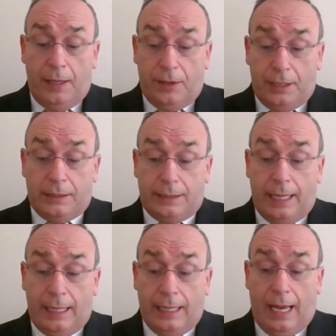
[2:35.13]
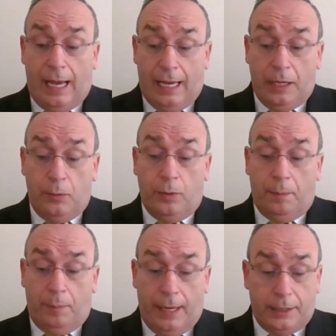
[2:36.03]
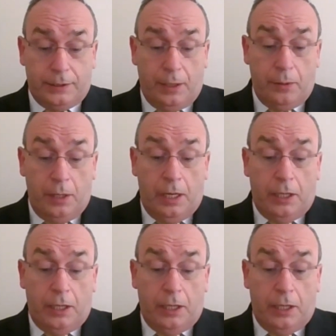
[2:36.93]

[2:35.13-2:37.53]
this day I will bless you.